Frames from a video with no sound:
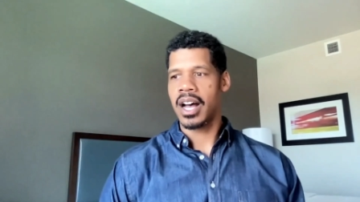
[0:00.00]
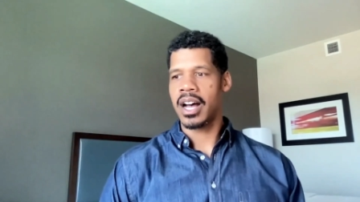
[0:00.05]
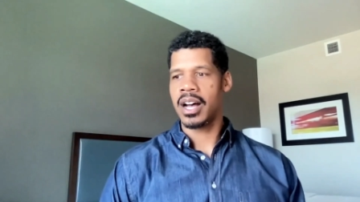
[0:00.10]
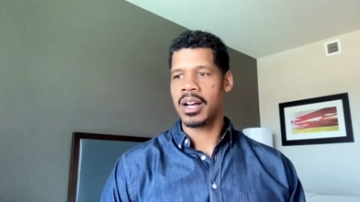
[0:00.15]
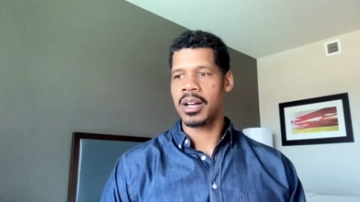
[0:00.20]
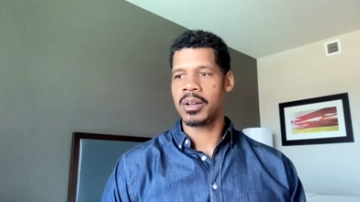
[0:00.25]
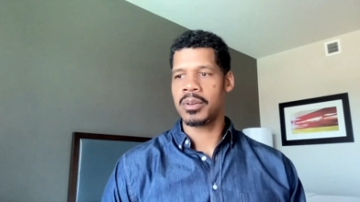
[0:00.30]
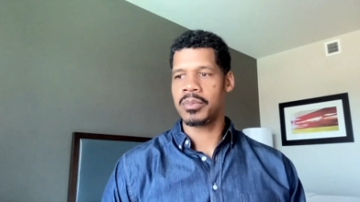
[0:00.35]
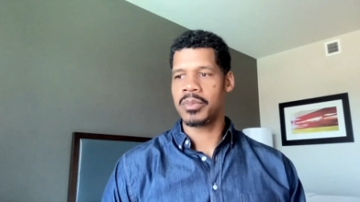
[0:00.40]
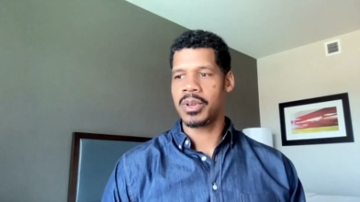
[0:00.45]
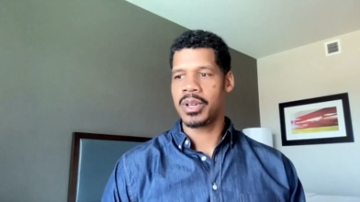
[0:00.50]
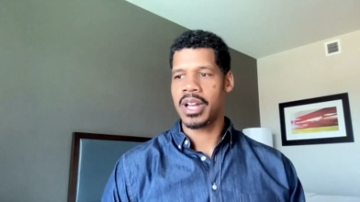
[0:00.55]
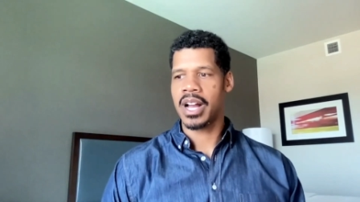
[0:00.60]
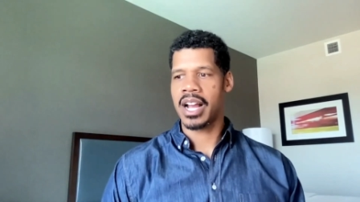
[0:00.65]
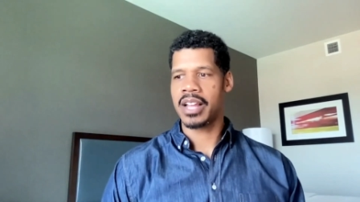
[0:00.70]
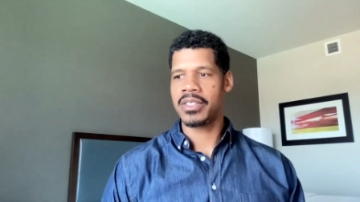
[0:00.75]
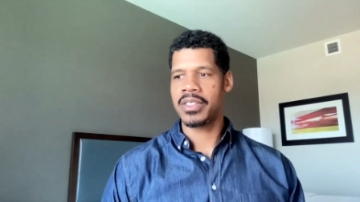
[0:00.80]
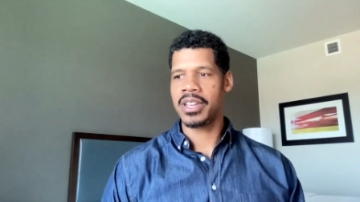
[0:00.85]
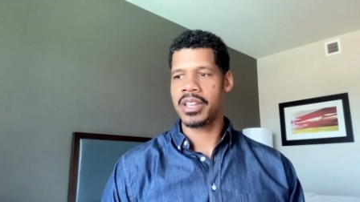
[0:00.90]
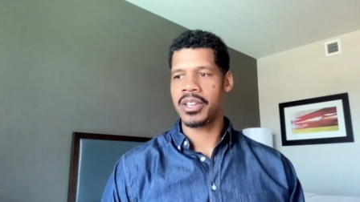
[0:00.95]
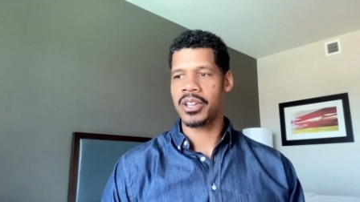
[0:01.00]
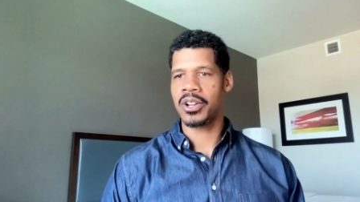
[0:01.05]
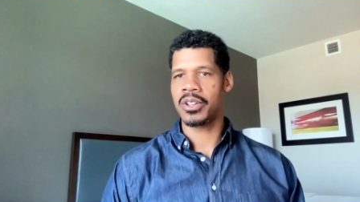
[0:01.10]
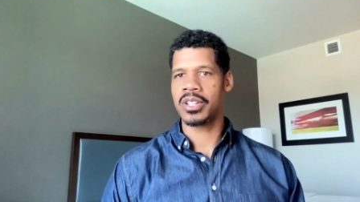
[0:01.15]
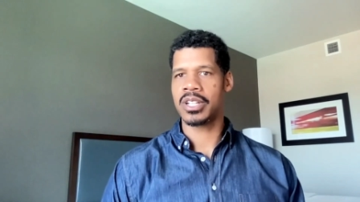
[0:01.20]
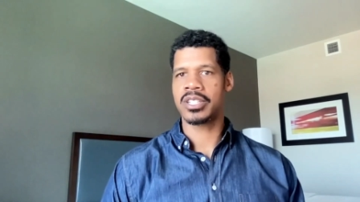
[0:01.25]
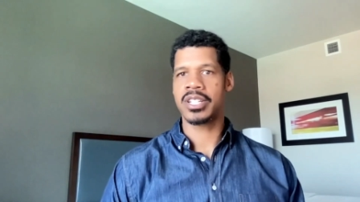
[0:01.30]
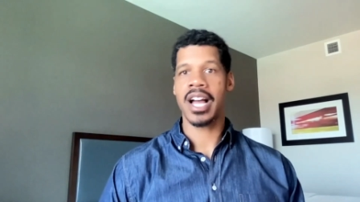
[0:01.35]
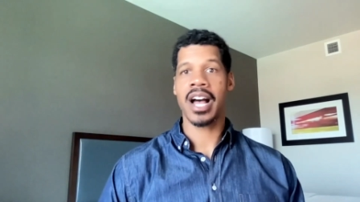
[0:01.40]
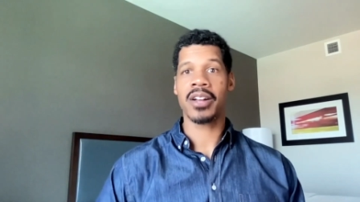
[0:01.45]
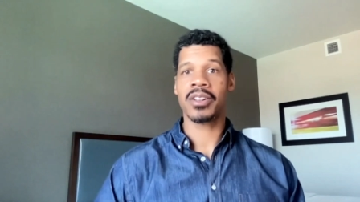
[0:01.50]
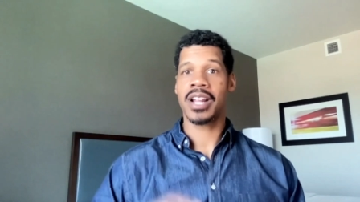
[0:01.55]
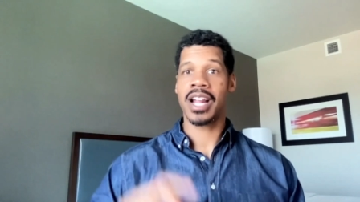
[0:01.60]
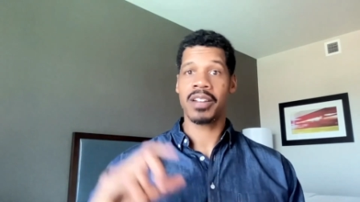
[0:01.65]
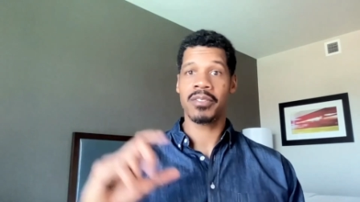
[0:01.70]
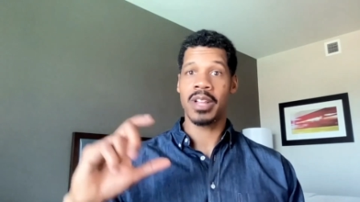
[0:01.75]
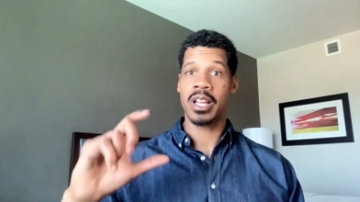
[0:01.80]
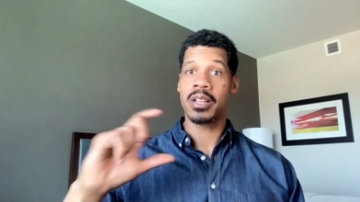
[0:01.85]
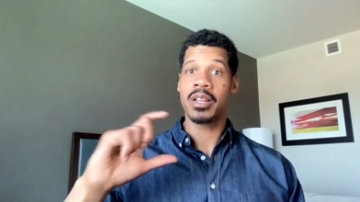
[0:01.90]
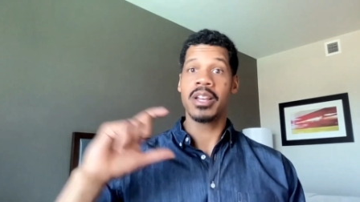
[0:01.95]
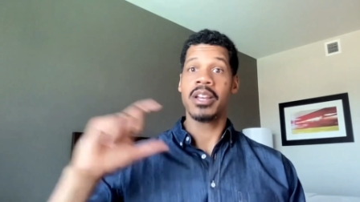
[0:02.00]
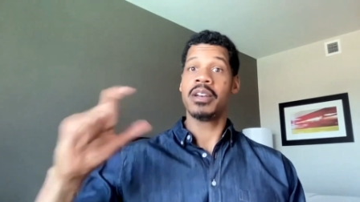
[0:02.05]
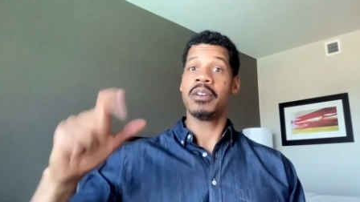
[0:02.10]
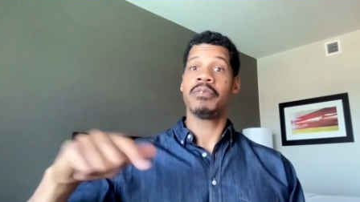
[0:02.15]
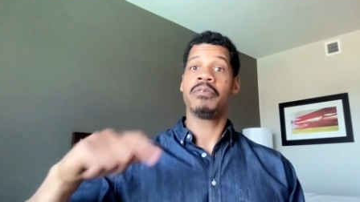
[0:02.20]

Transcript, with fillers: Um, I think you know the child kind of like